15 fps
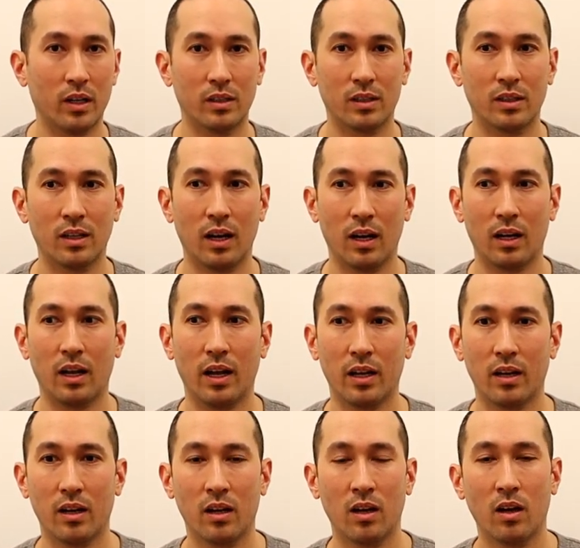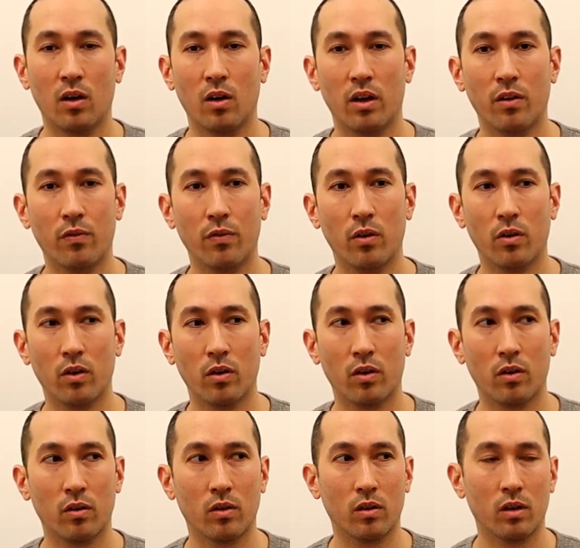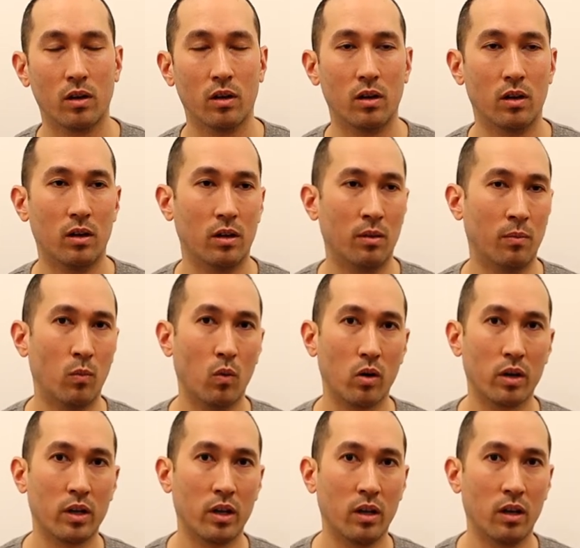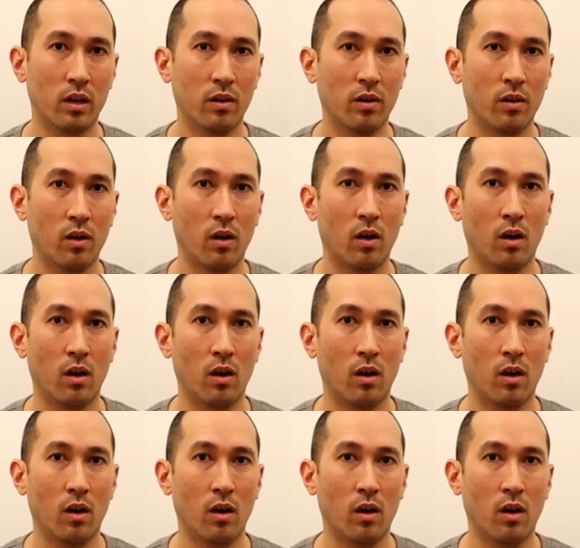And it's not like if you're um, working